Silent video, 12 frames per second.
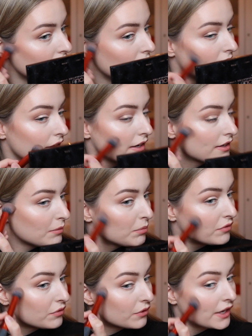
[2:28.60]
I think the
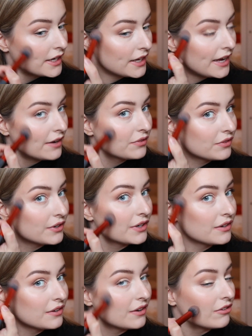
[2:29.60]
before and
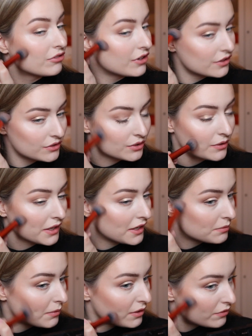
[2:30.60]
after of contouring
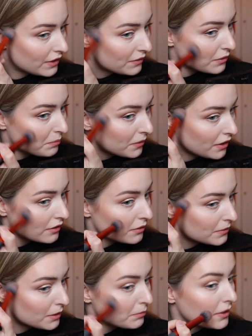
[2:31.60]
is my favorite part
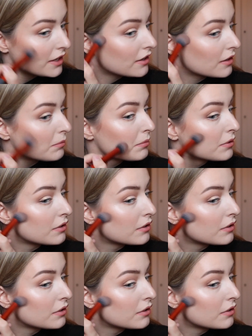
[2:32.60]
about makeup.